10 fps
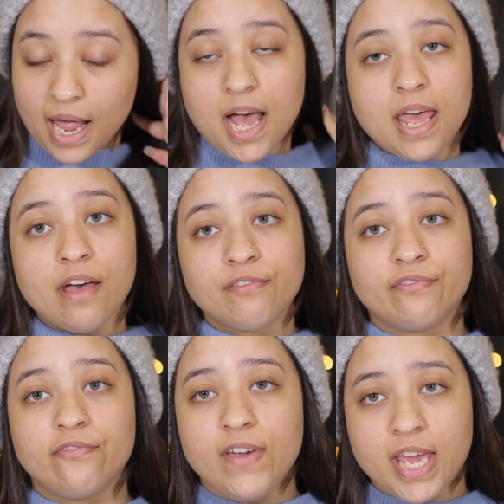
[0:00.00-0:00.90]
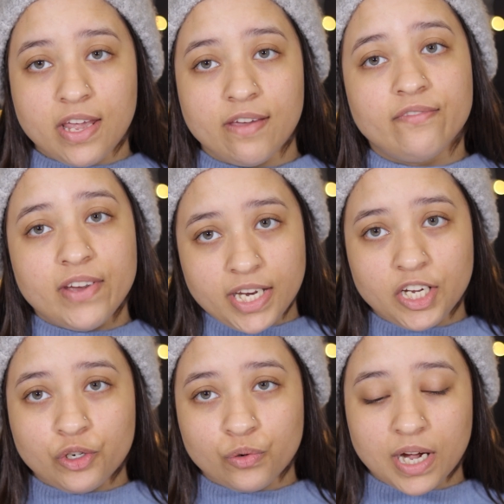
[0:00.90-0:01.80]
I have very
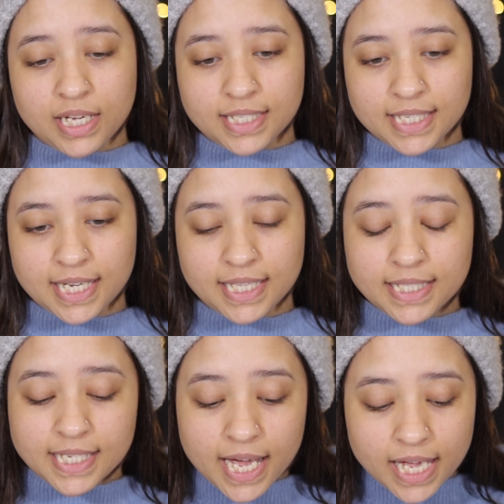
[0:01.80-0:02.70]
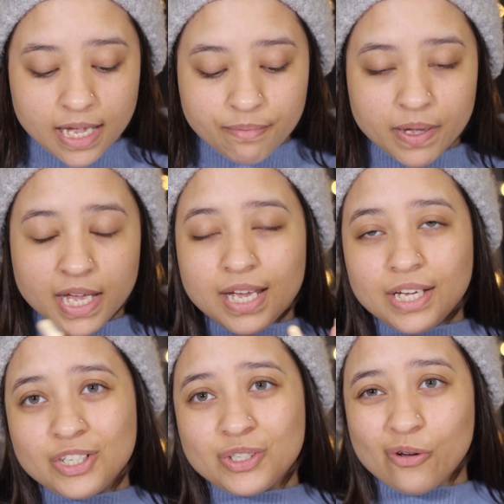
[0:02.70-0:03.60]
dry skin type.
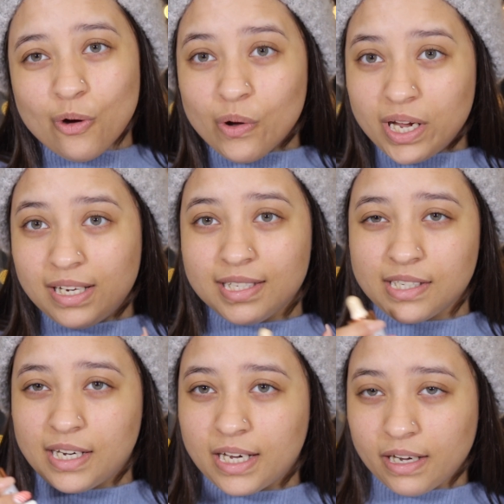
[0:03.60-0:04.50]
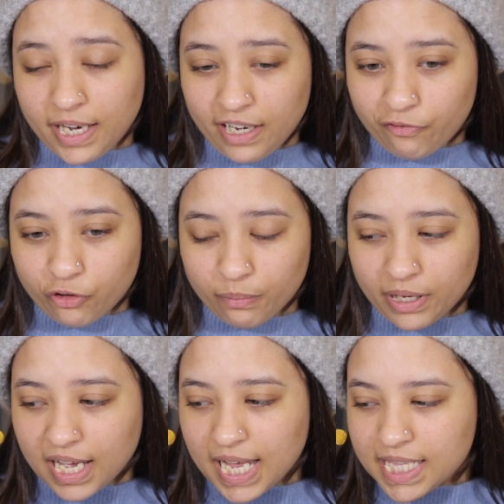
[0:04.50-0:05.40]
So oil is great for
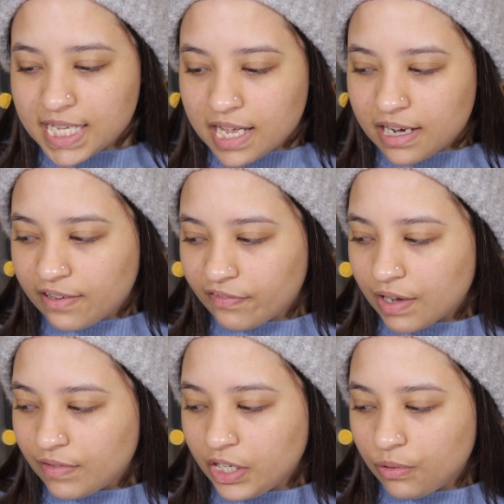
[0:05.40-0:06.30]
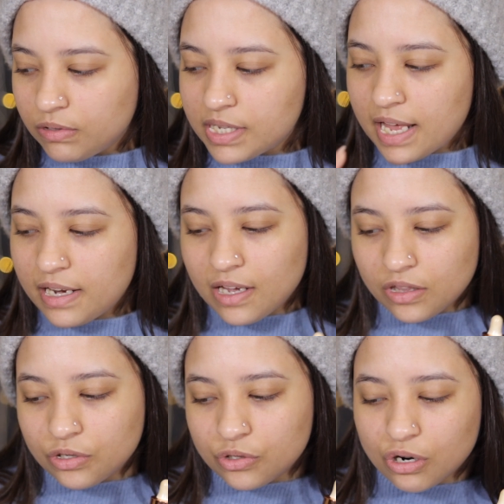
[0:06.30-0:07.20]
me. I think that if I will use any
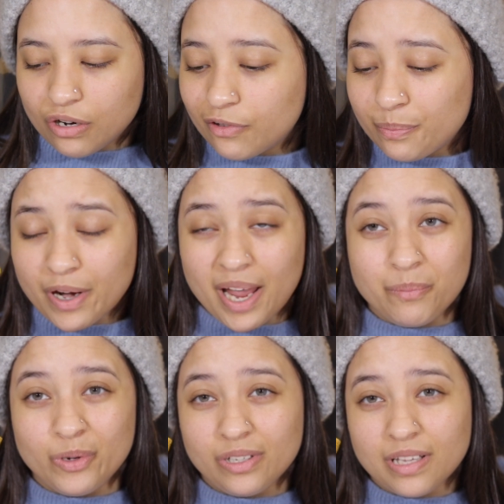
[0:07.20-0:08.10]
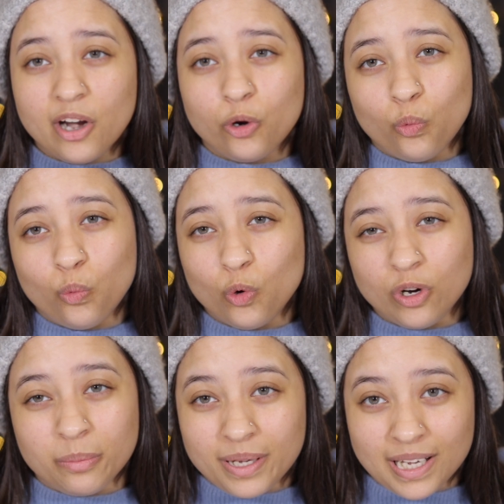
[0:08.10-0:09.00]
other sort of a primer, that
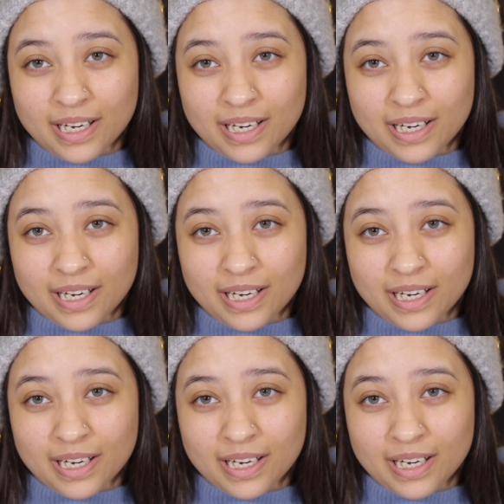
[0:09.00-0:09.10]
won't be